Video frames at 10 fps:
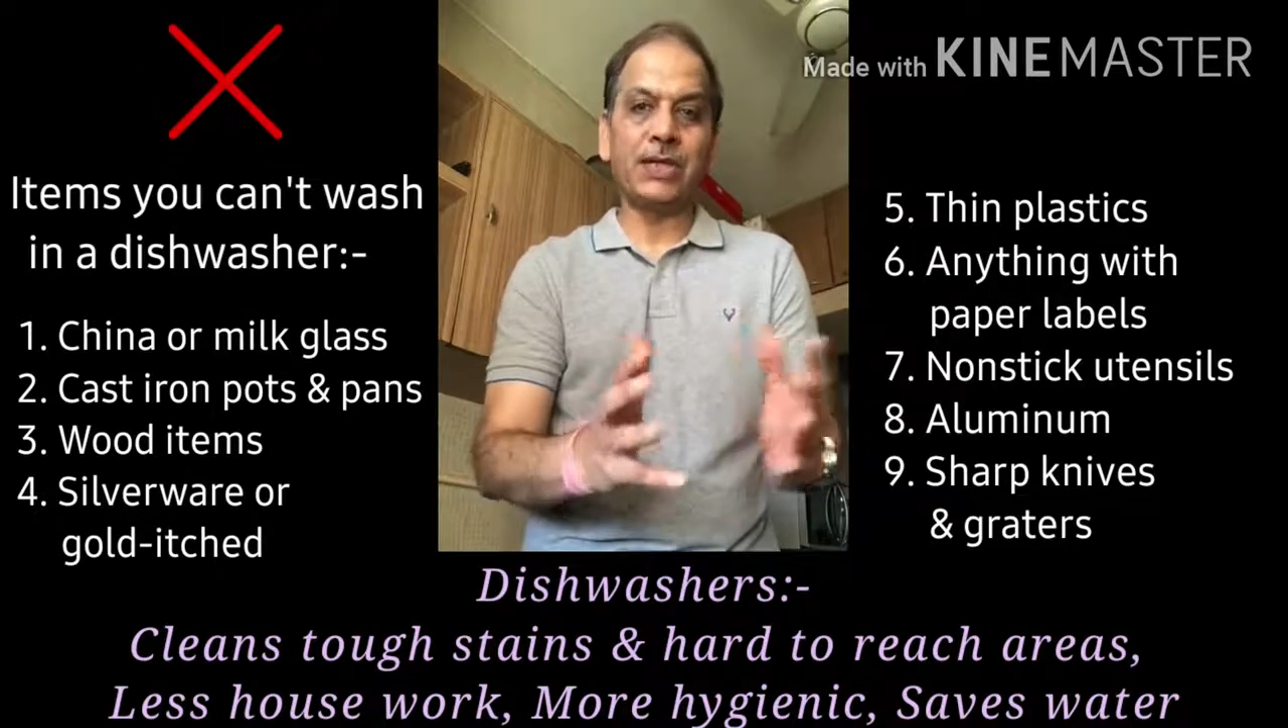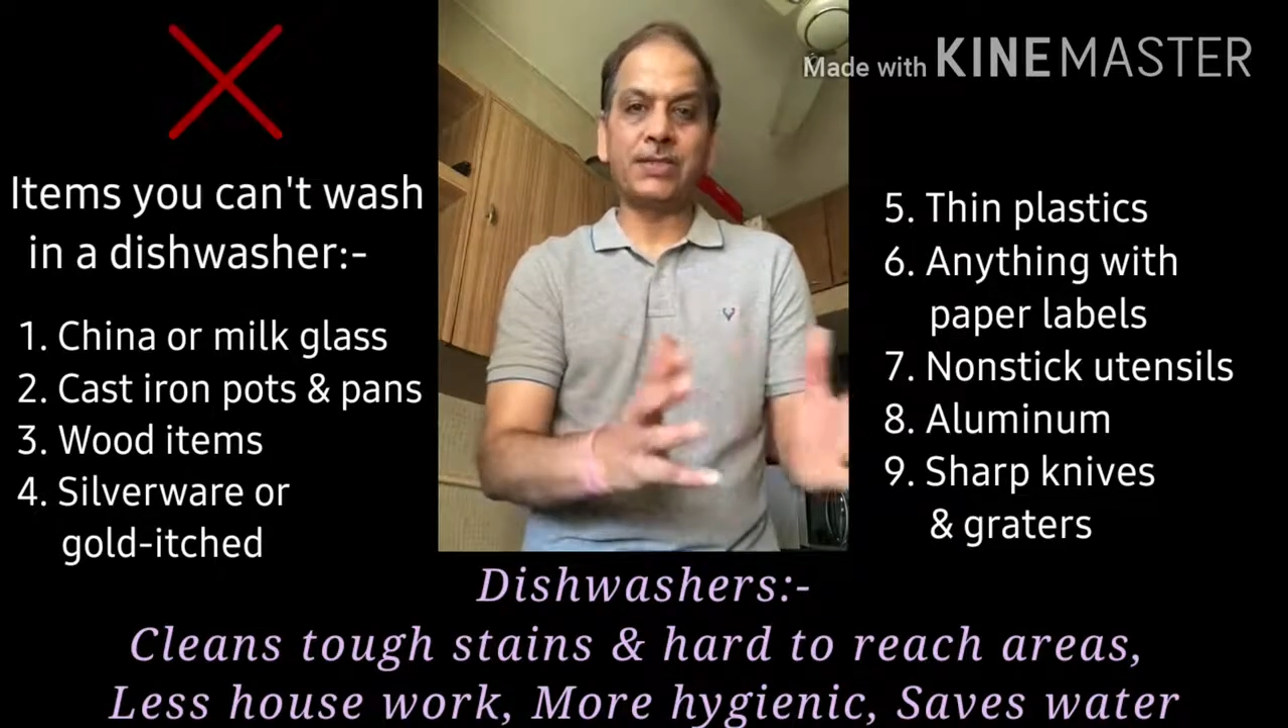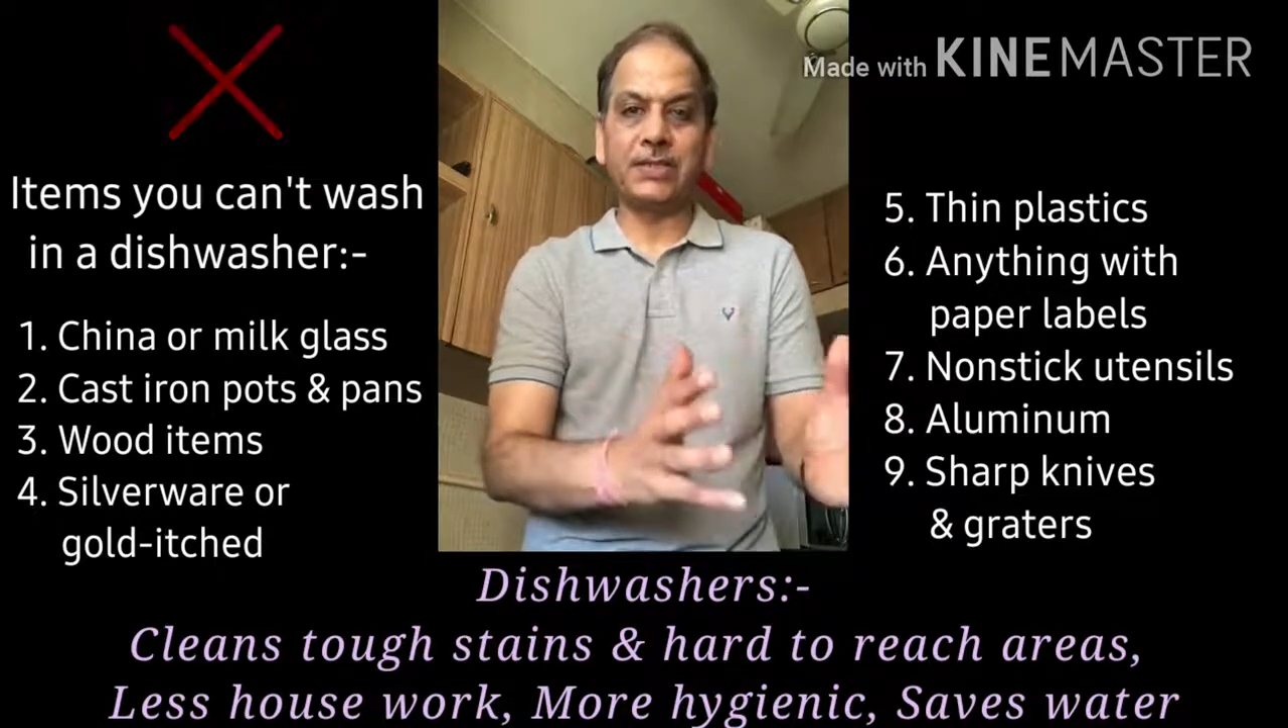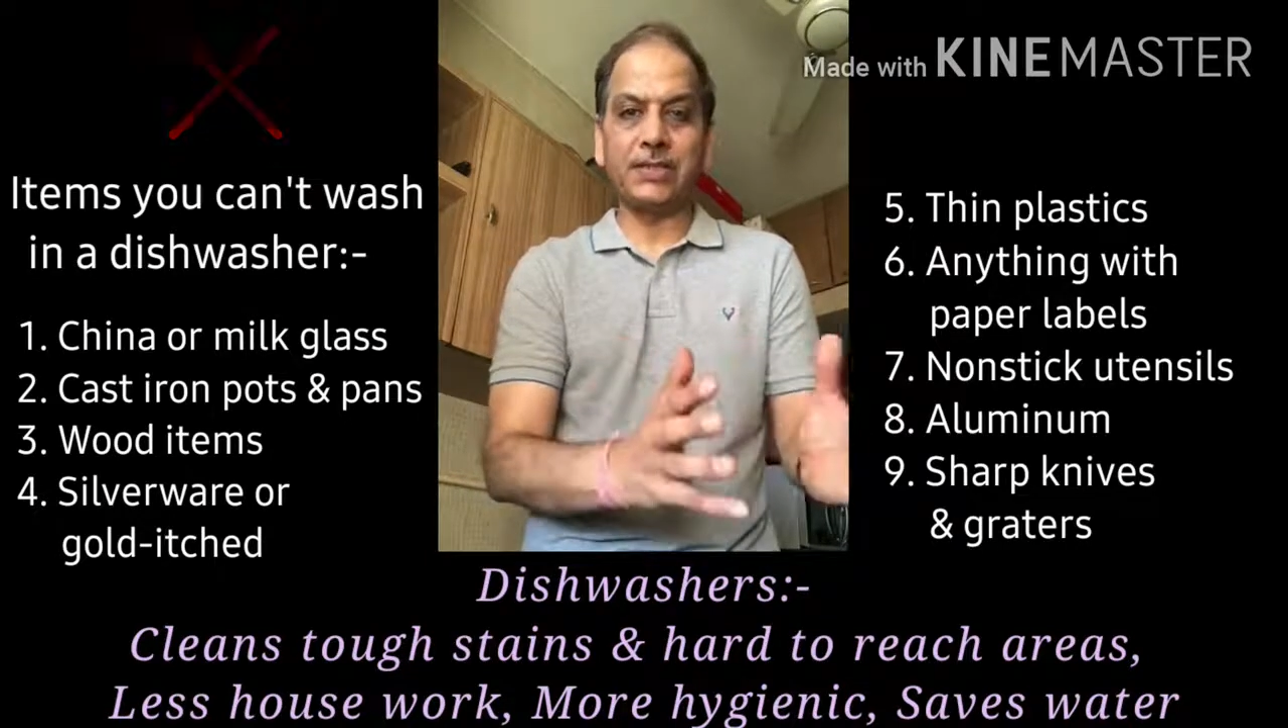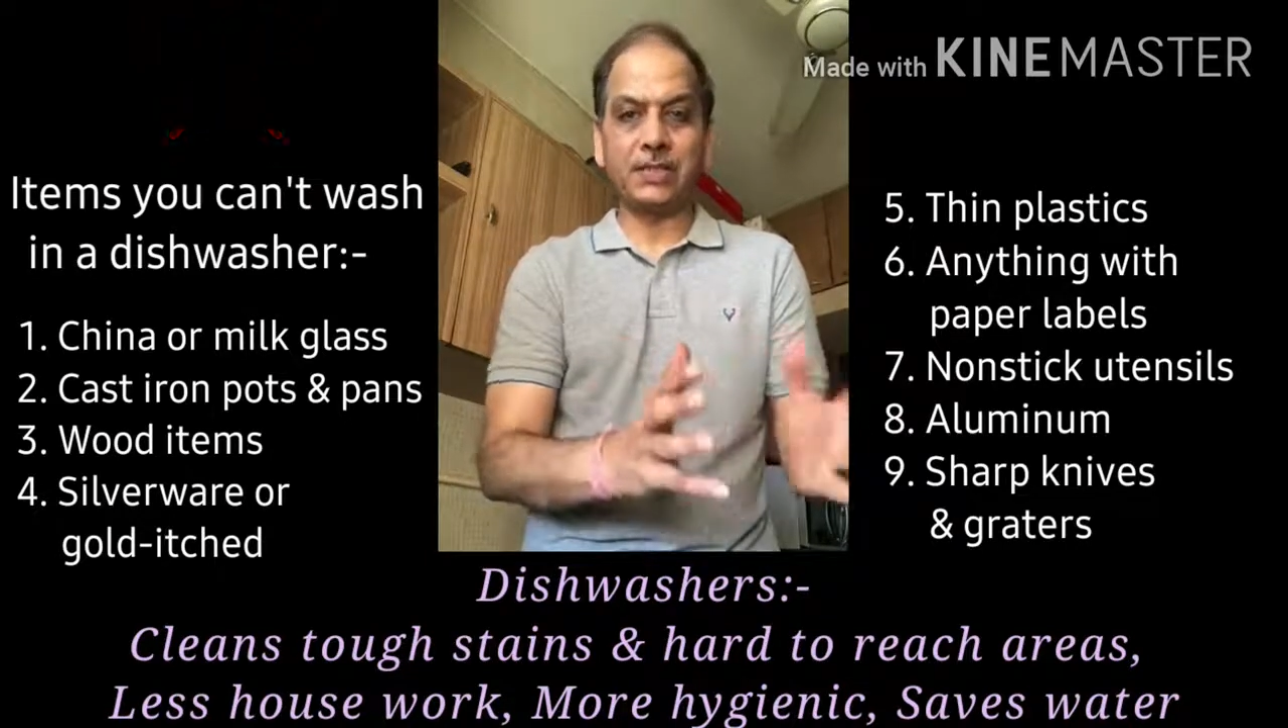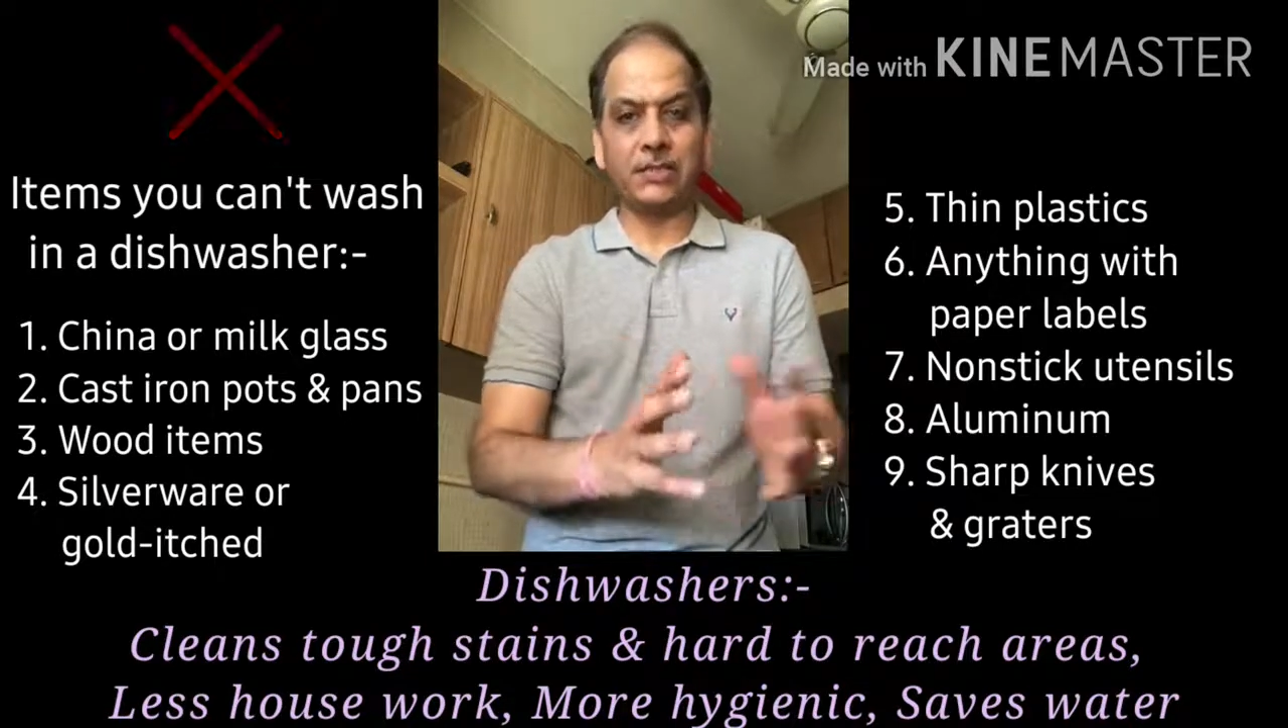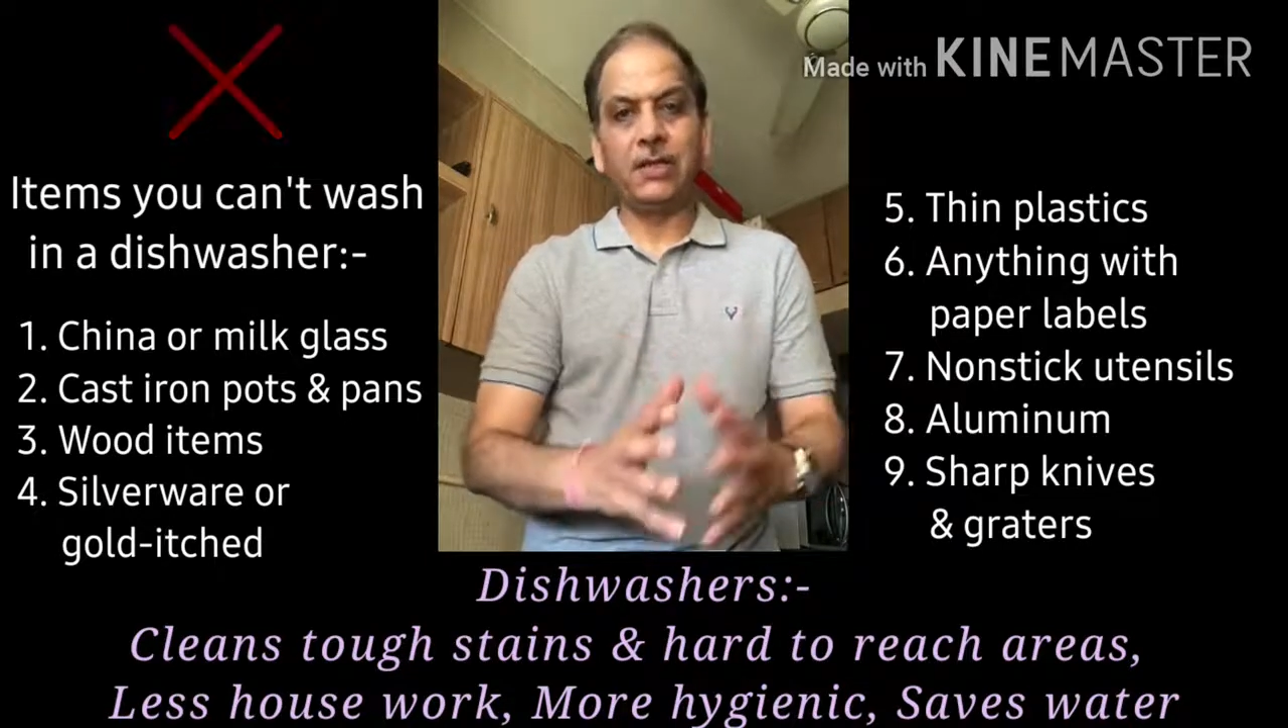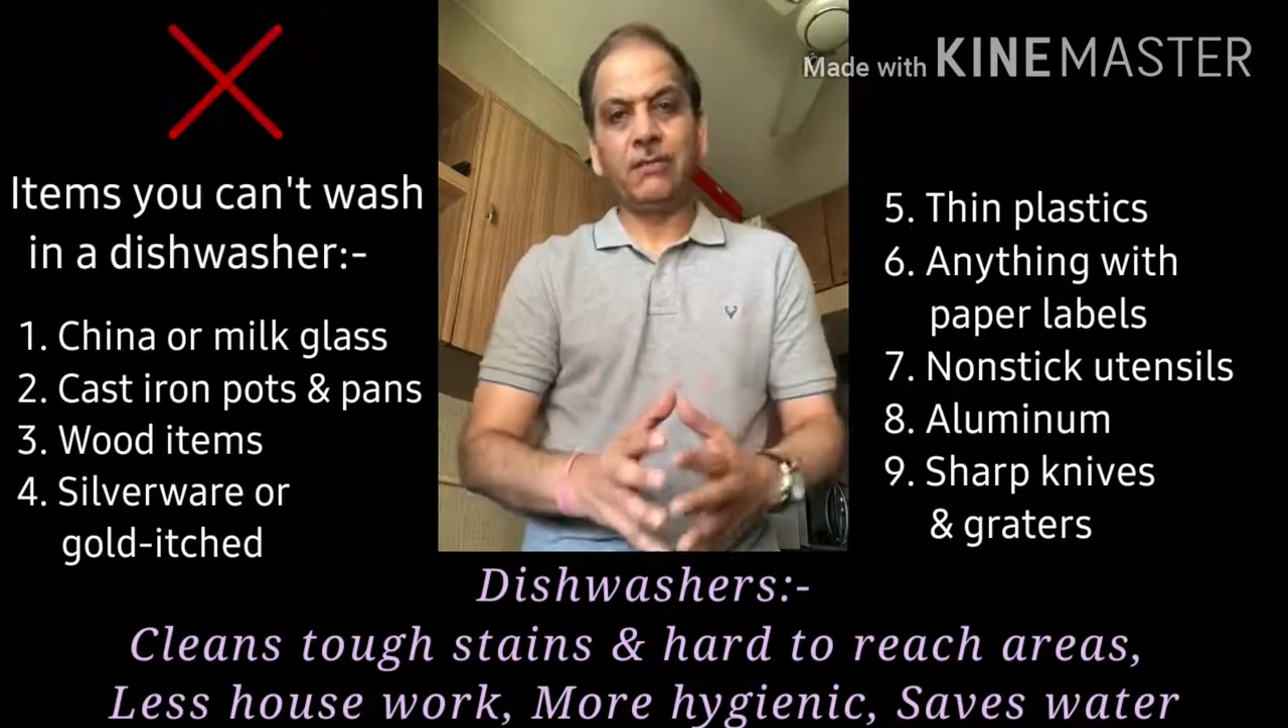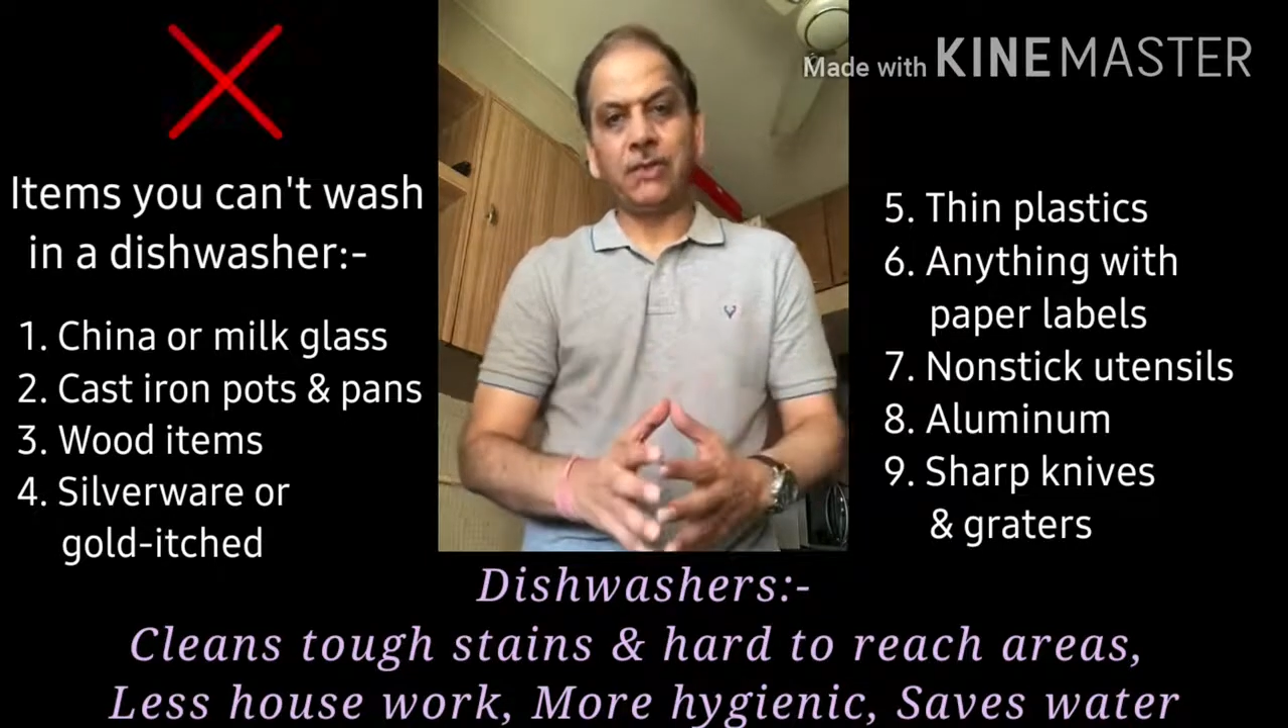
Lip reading: as I just